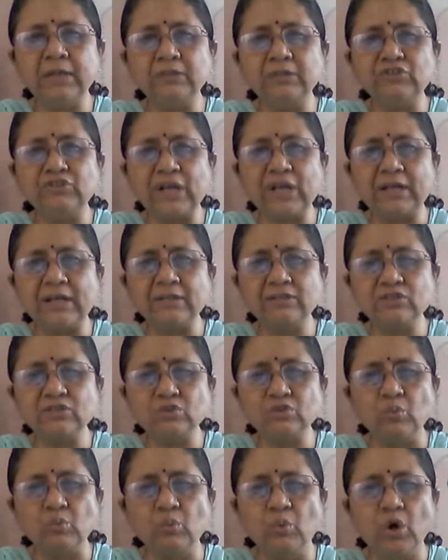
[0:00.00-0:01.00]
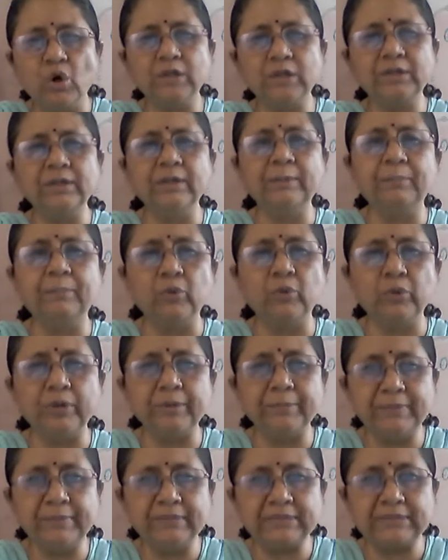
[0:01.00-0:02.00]
just what the
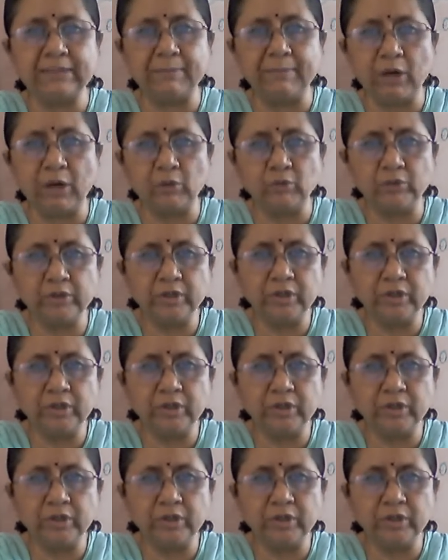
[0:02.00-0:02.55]
poem is about,